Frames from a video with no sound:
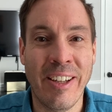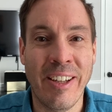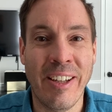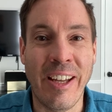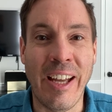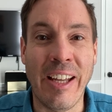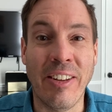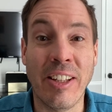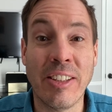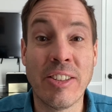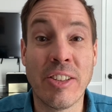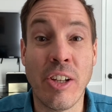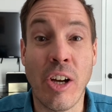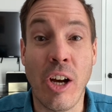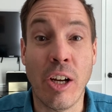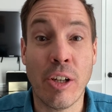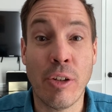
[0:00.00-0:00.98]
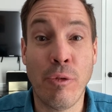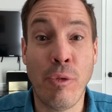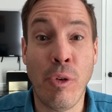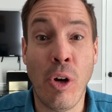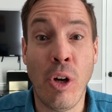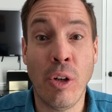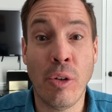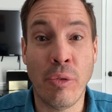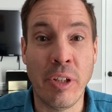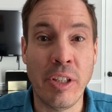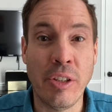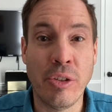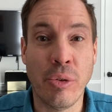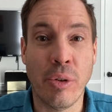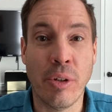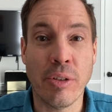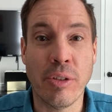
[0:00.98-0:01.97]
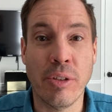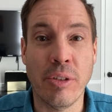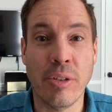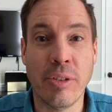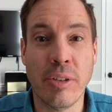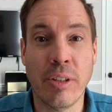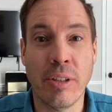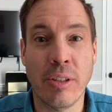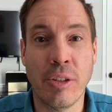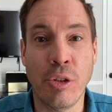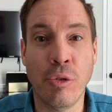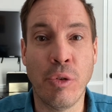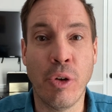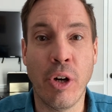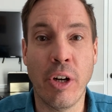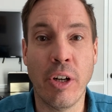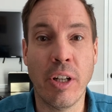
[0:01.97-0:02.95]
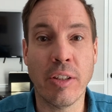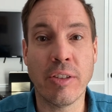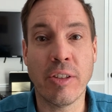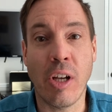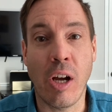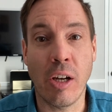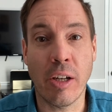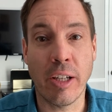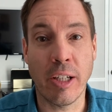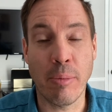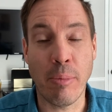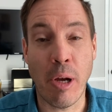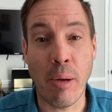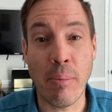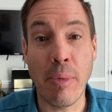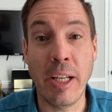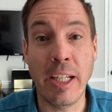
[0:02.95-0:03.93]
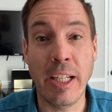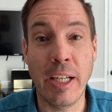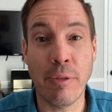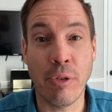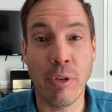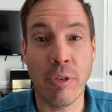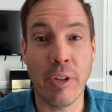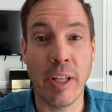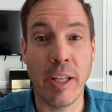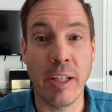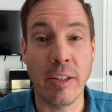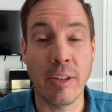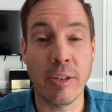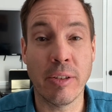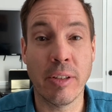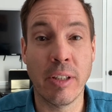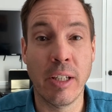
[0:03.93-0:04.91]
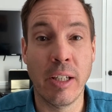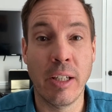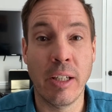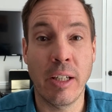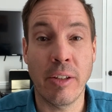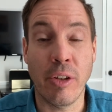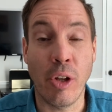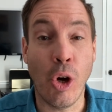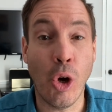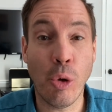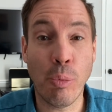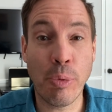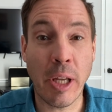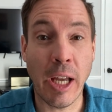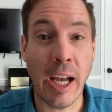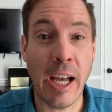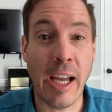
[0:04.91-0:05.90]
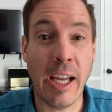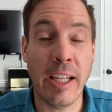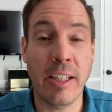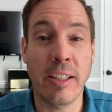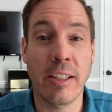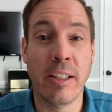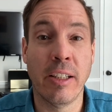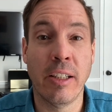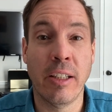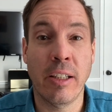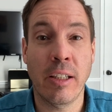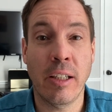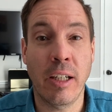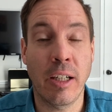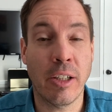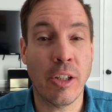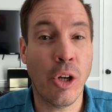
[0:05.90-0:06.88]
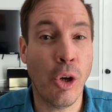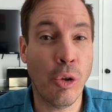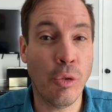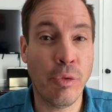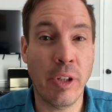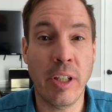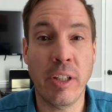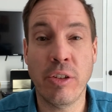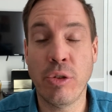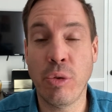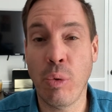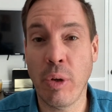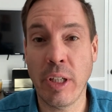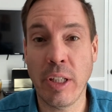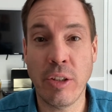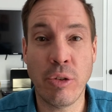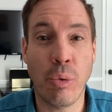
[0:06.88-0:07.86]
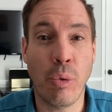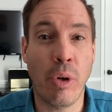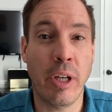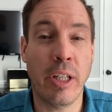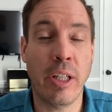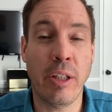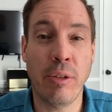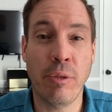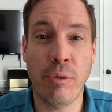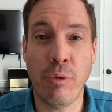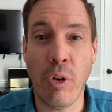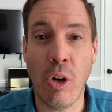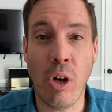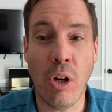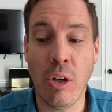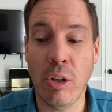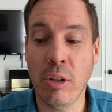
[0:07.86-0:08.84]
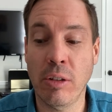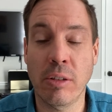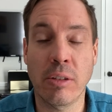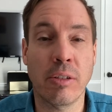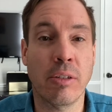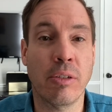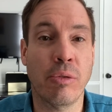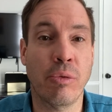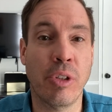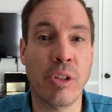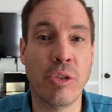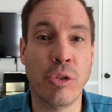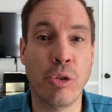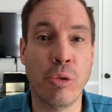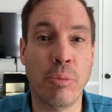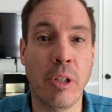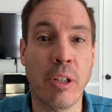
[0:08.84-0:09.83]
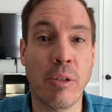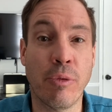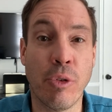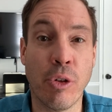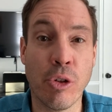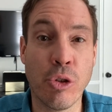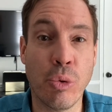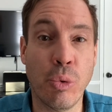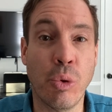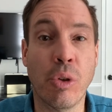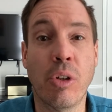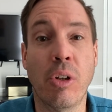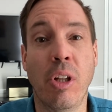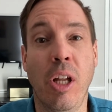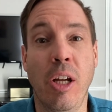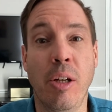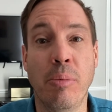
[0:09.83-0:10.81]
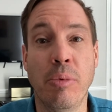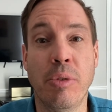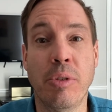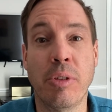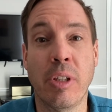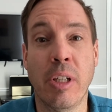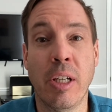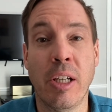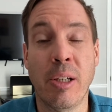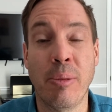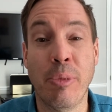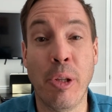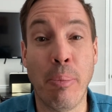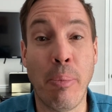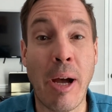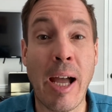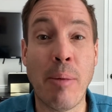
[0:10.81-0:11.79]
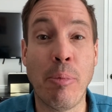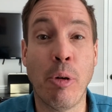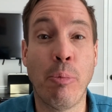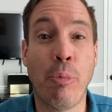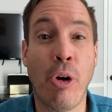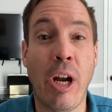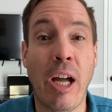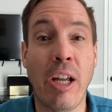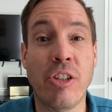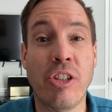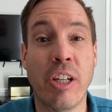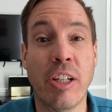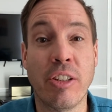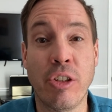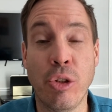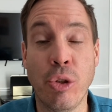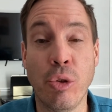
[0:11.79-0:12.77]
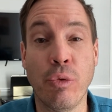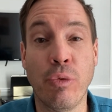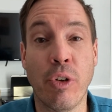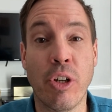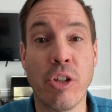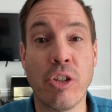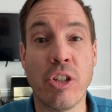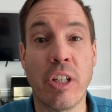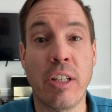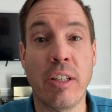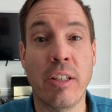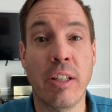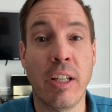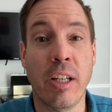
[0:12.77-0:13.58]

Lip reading: Hey, let's talk fall resources. You've heard us talking about many different things. The Hope Guide, COVID 2020, fall resuming, virtual clubs, the Bible Project, YouVersion,